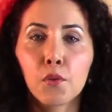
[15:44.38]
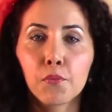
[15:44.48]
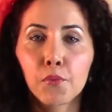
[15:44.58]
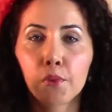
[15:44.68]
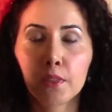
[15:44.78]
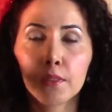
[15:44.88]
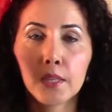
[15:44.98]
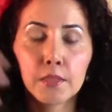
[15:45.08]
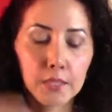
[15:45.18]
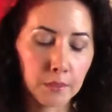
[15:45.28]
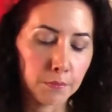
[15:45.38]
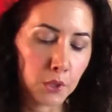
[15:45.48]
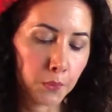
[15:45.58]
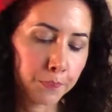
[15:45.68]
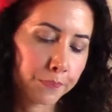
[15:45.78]
the.
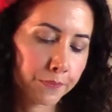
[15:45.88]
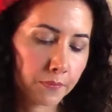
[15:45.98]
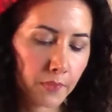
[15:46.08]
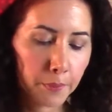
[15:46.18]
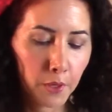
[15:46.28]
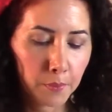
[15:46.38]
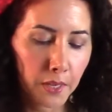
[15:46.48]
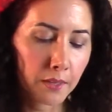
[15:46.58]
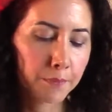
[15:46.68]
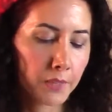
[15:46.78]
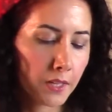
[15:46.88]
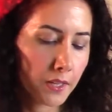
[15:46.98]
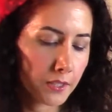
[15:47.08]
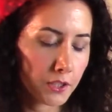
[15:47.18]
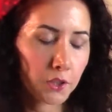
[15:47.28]
So let me go back.
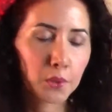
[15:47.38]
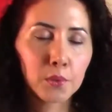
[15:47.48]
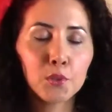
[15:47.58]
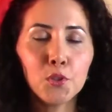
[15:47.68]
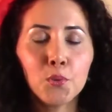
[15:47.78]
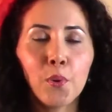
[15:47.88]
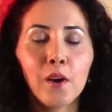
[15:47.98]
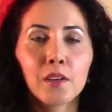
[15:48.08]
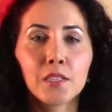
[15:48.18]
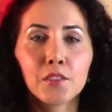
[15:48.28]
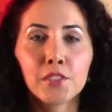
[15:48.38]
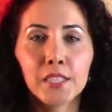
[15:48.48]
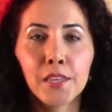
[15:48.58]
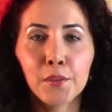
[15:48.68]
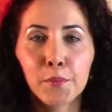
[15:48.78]
So Juhua
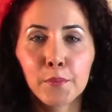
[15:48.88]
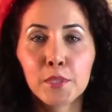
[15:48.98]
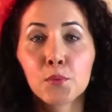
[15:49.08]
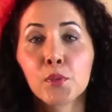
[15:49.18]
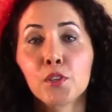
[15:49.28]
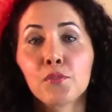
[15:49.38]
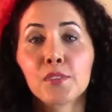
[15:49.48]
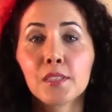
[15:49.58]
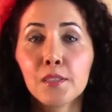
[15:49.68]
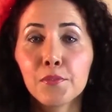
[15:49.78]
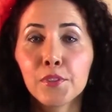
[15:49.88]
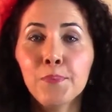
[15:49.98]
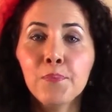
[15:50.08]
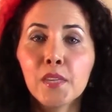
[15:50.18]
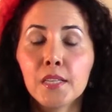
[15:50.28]
chrysanthemum is really good for the liver,
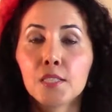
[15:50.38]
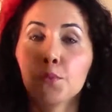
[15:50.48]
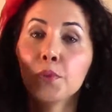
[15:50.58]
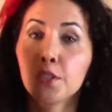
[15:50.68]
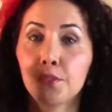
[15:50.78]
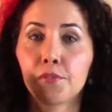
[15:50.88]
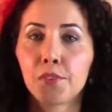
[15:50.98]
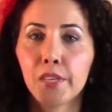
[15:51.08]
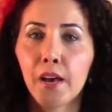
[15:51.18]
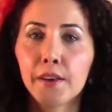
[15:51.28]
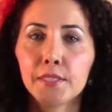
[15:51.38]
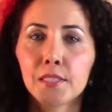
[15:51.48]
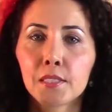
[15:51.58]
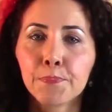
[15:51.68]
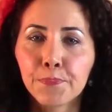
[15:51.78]
and it's really good for the
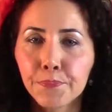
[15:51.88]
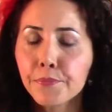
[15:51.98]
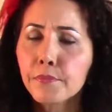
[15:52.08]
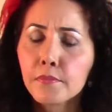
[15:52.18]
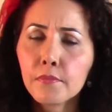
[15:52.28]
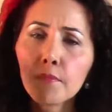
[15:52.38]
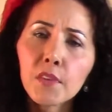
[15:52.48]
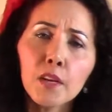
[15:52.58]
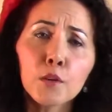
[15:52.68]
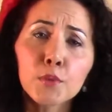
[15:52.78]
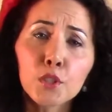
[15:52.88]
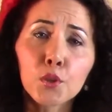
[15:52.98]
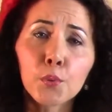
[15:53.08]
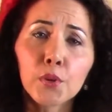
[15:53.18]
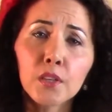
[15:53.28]
eyes. Helps to
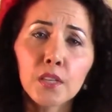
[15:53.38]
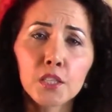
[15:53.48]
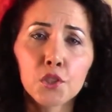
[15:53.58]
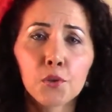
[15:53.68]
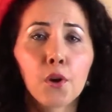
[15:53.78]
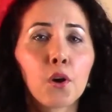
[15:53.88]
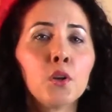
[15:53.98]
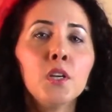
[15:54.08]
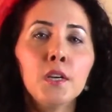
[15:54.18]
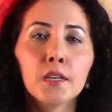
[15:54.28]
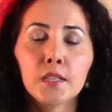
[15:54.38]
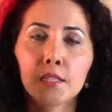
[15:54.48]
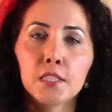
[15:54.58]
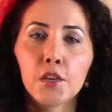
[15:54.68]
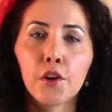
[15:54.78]
lower cholesterol,
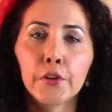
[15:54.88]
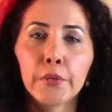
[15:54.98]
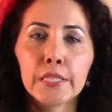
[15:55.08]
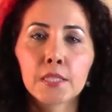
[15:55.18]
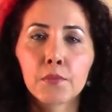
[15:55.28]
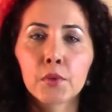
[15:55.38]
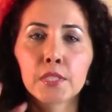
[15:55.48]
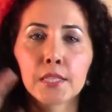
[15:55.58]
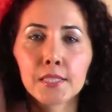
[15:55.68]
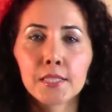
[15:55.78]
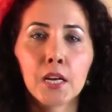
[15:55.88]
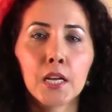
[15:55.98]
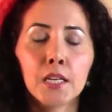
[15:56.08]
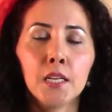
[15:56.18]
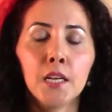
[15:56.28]
cleanse the arteries. Of course, that's
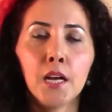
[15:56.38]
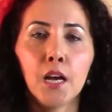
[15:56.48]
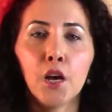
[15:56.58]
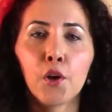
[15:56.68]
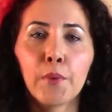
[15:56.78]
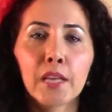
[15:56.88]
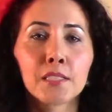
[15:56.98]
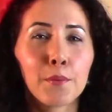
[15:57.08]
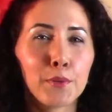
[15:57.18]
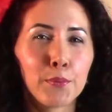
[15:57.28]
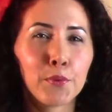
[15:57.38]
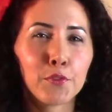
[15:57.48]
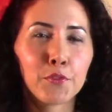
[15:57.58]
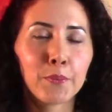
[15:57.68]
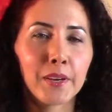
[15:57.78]
not has not been
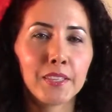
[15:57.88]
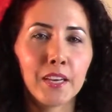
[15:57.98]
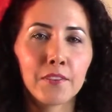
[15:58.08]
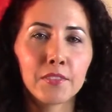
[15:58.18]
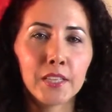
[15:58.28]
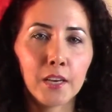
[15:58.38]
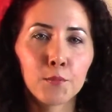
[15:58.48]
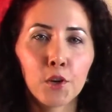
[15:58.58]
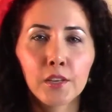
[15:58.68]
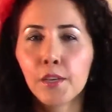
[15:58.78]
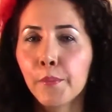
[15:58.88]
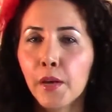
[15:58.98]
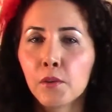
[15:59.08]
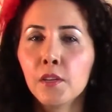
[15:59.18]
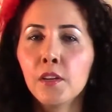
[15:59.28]
approved by the FDA. I'm talking
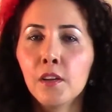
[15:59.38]
about